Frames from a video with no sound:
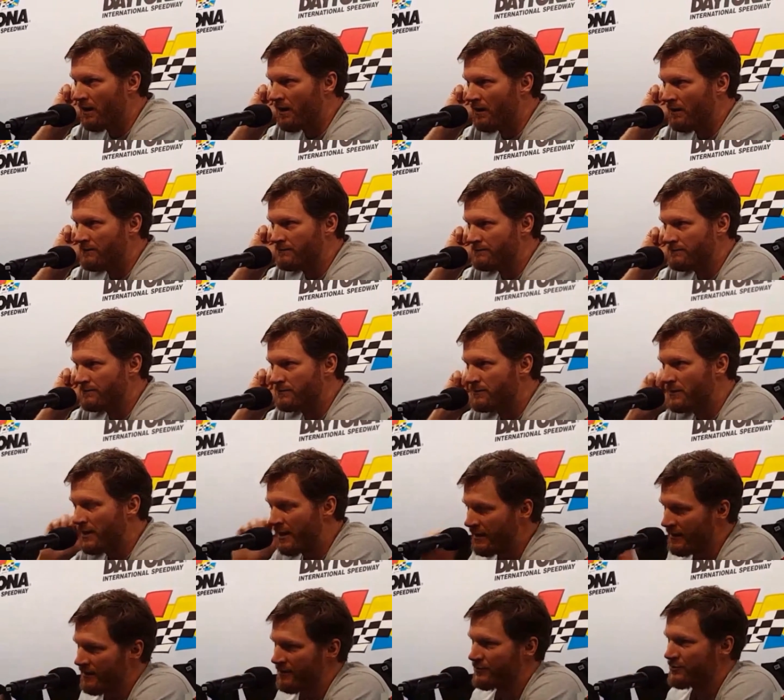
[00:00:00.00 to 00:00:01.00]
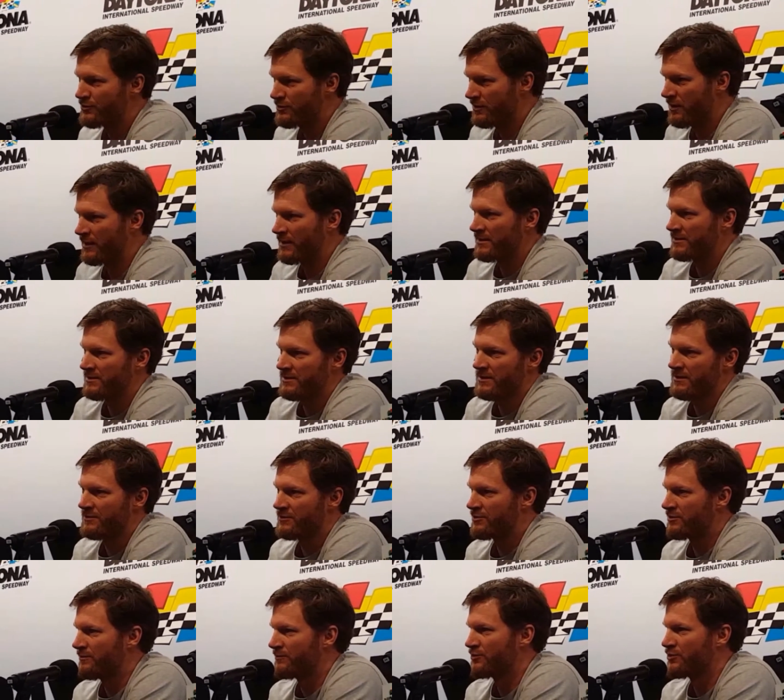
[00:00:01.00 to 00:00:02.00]
um, and there's, like I said,
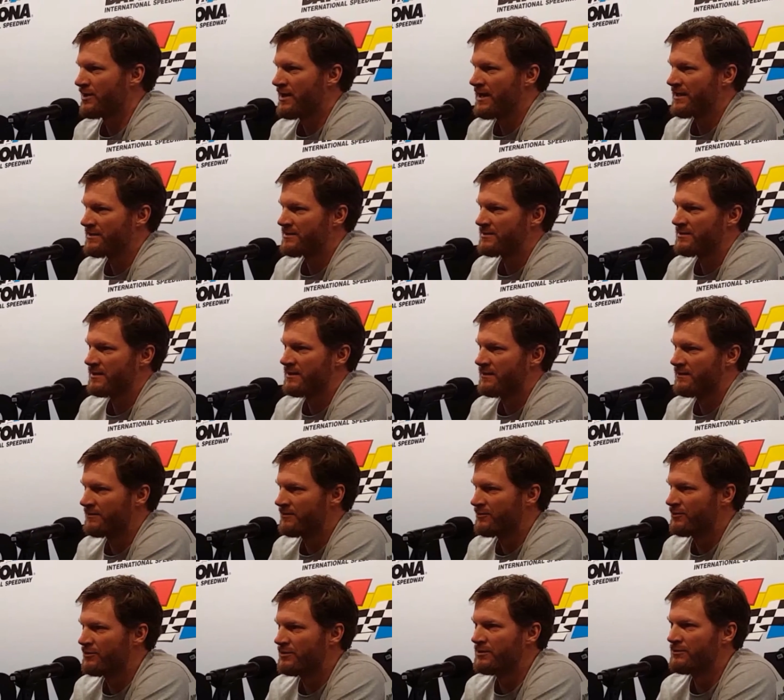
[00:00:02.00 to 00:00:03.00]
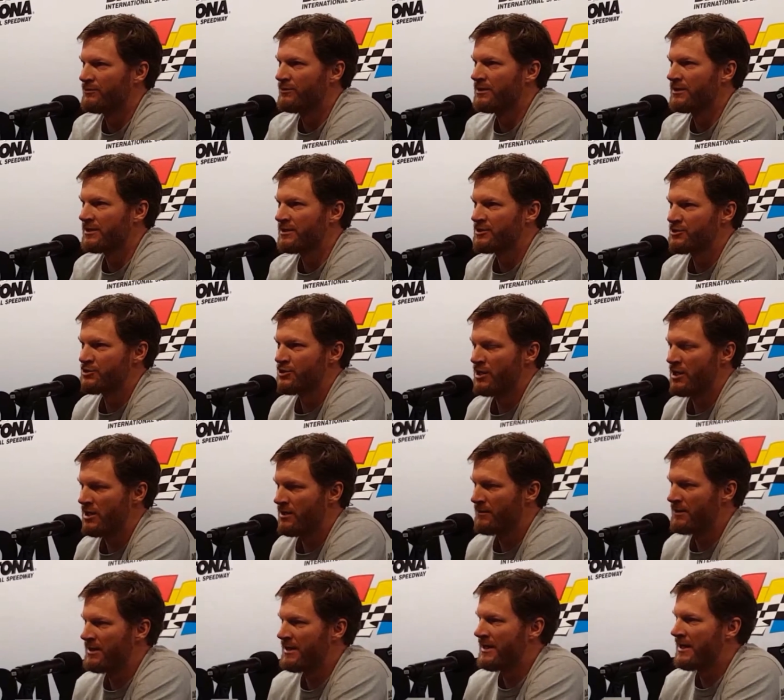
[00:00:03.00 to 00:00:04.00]
there's some tracks that are doing a really good
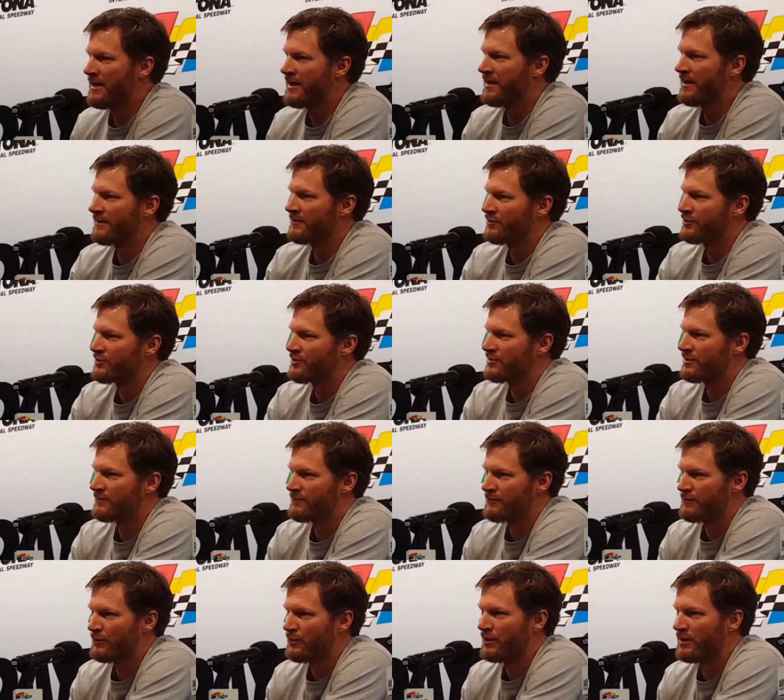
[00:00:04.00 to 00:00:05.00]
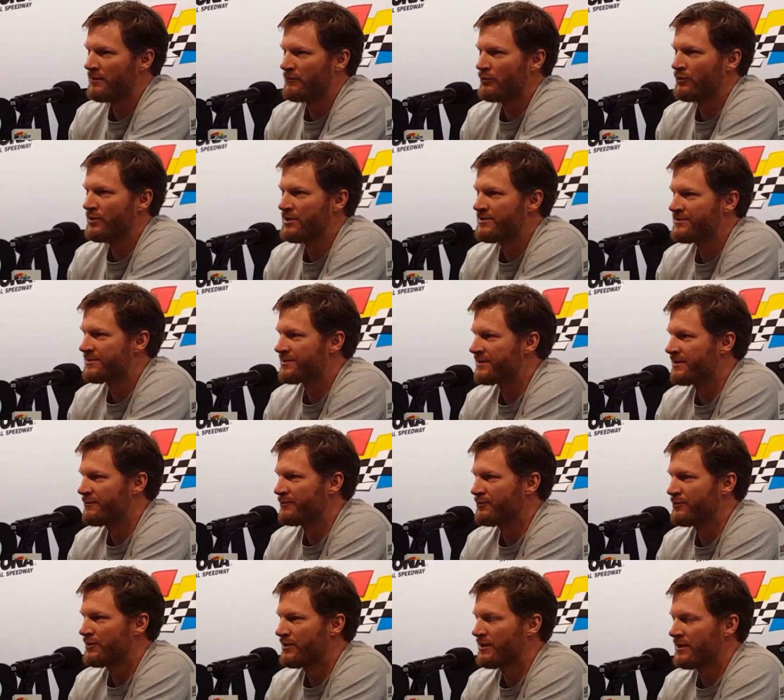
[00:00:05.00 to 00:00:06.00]
job of that. I just, for whatever reason,
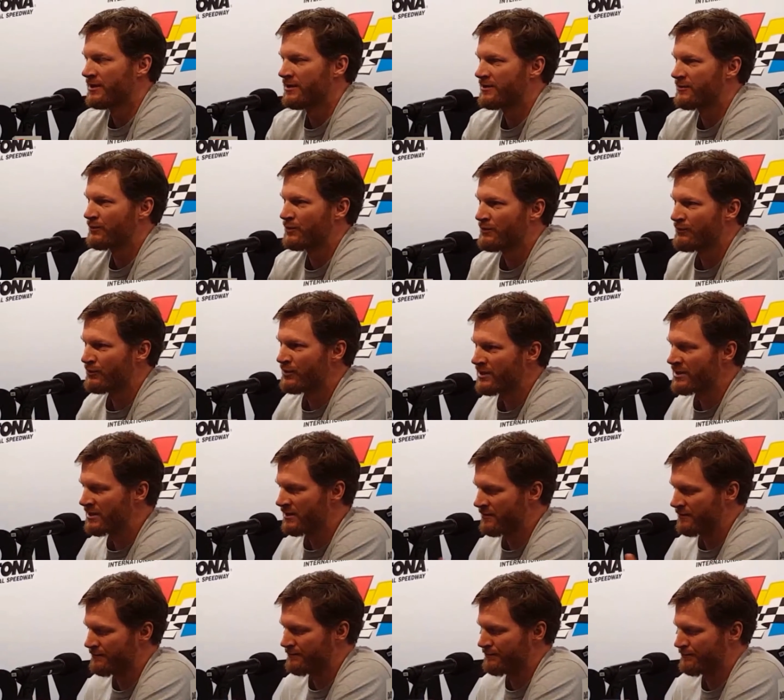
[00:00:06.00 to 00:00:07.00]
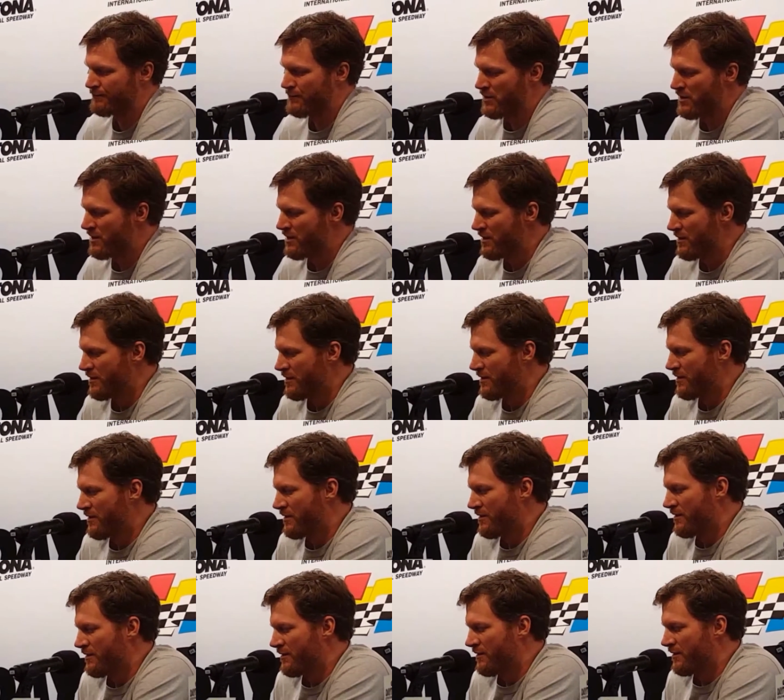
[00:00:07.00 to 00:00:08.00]
it, when we come
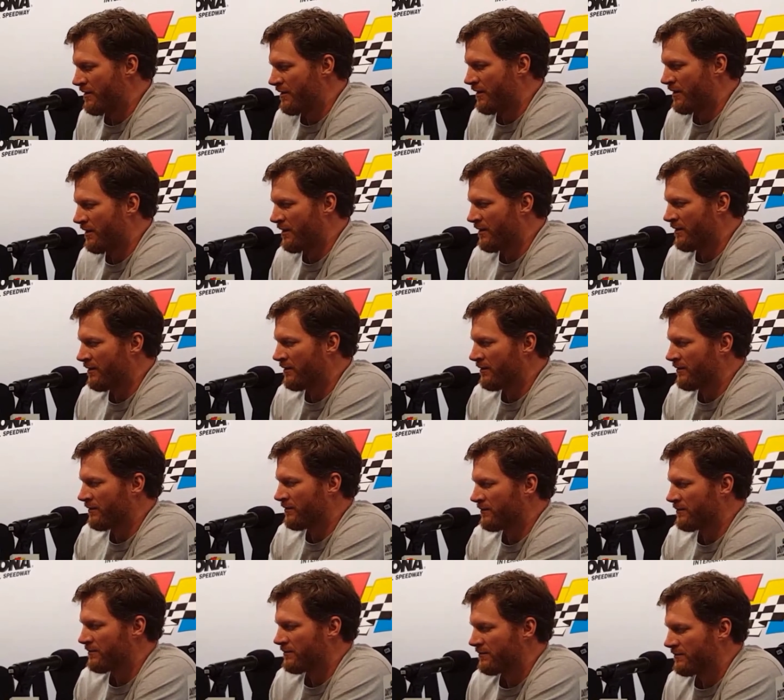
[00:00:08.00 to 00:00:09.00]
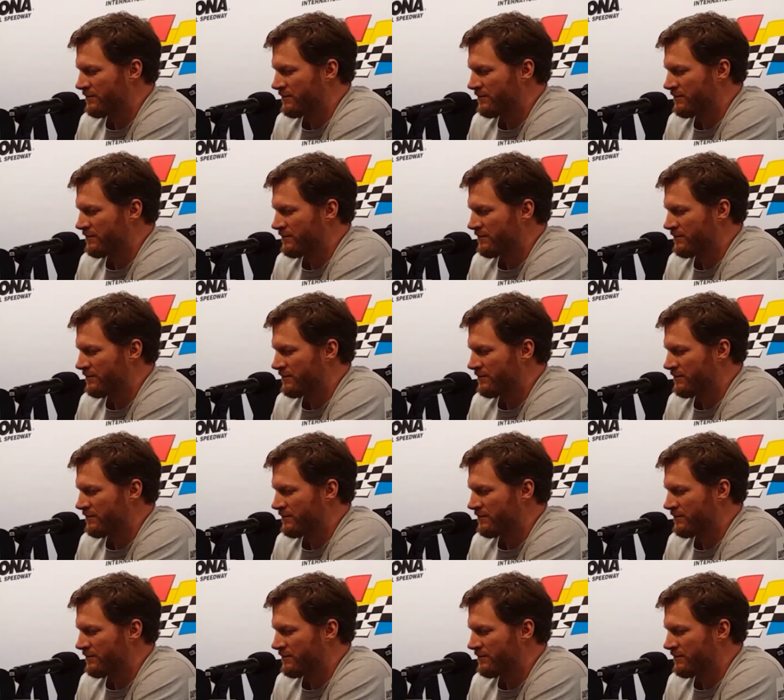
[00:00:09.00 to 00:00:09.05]
uh,